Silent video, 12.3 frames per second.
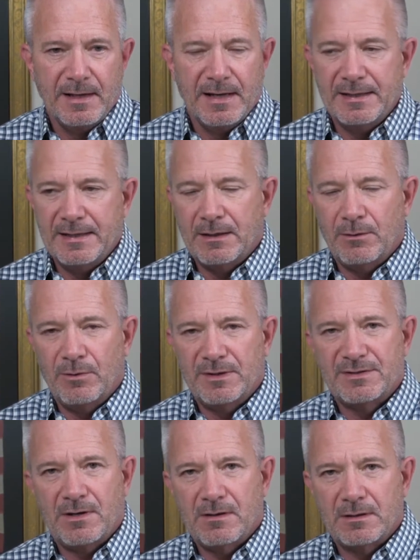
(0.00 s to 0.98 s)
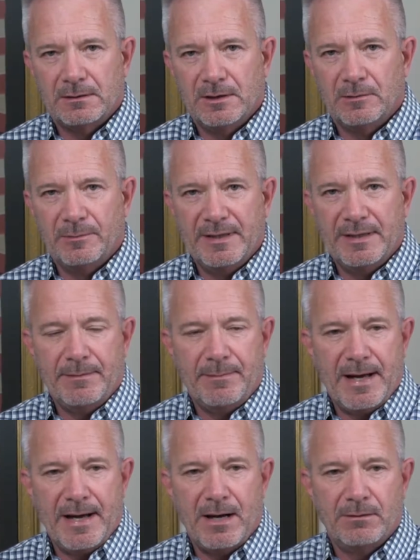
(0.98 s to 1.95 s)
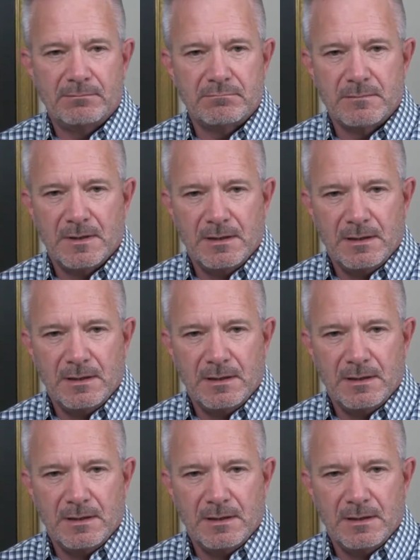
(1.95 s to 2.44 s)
And then I want to talk a little bit about